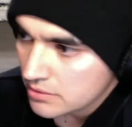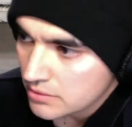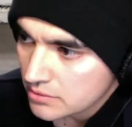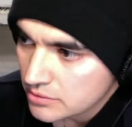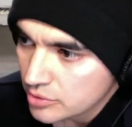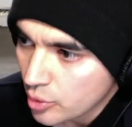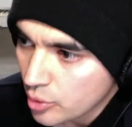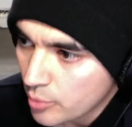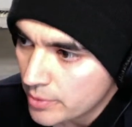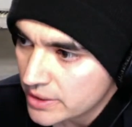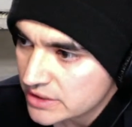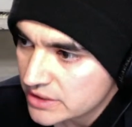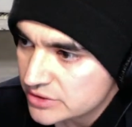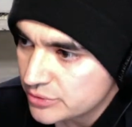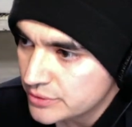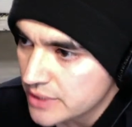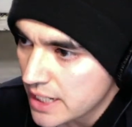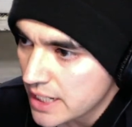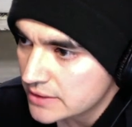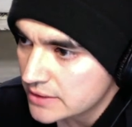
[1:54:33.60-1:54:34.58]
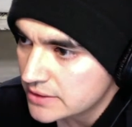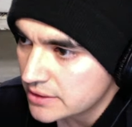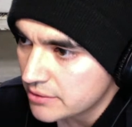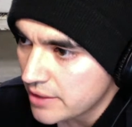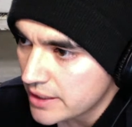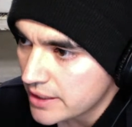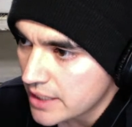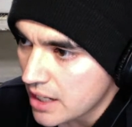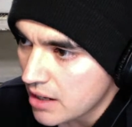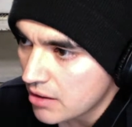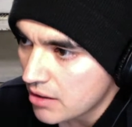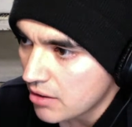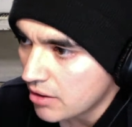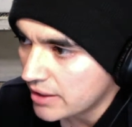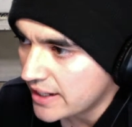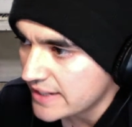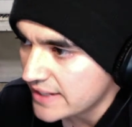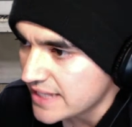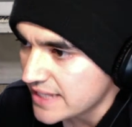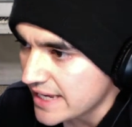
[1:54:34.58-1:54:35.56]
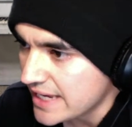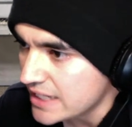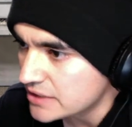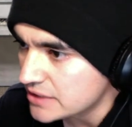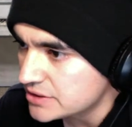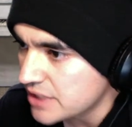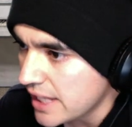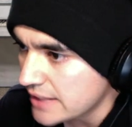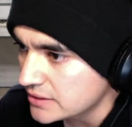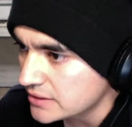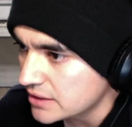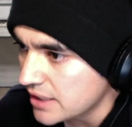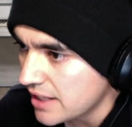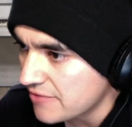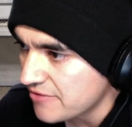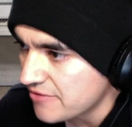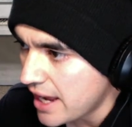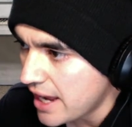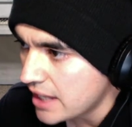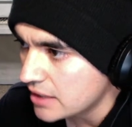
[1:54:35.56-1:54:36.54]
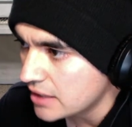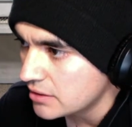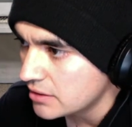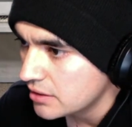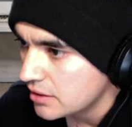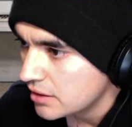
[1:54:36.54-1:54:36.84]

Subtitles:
Nobody's doing anything right now. Okay, they each land the left hand.